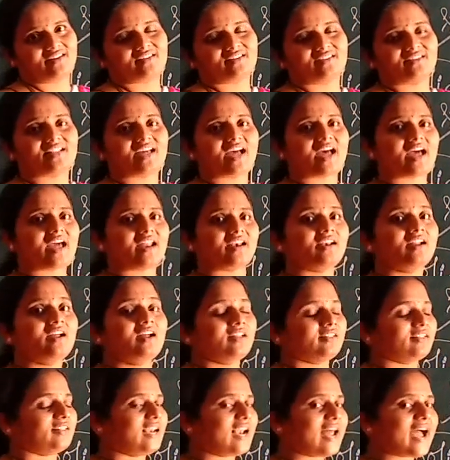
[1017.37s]
Then
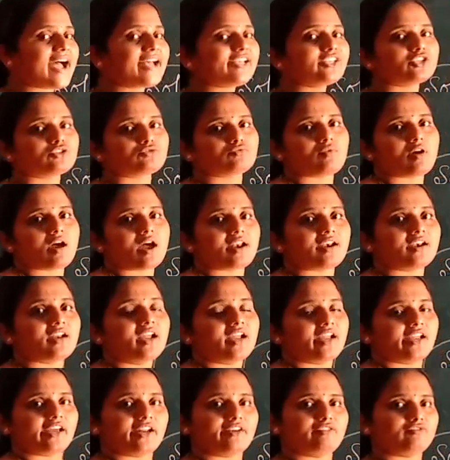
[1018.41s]
the last one,
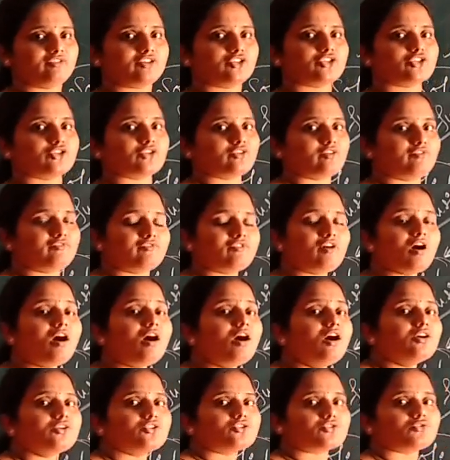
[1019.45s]
conversion of
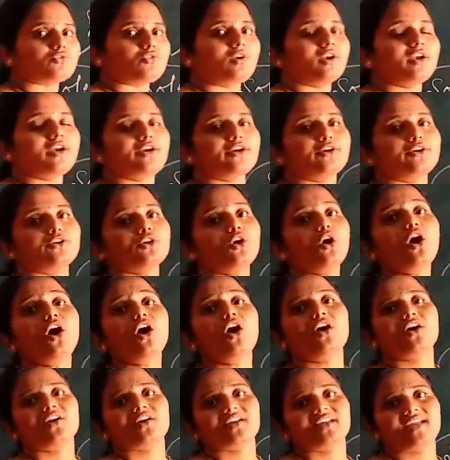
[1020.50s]
a solid
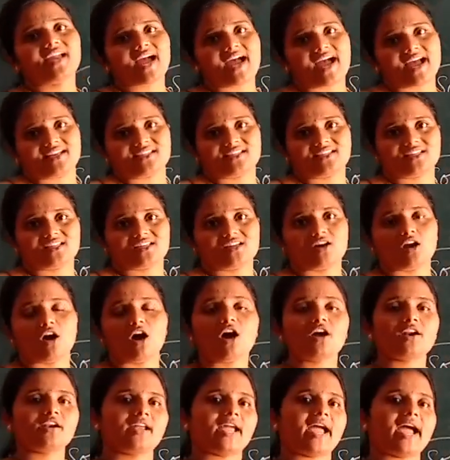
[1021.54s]
to gas
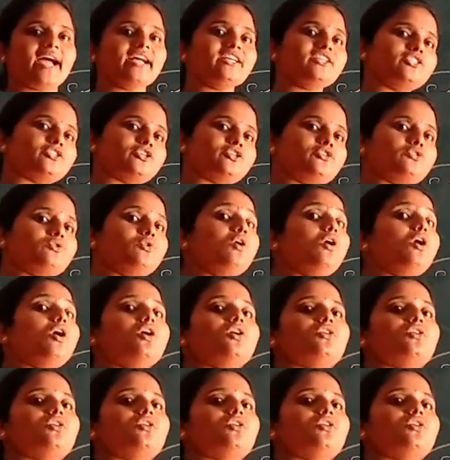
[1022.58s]
or gas to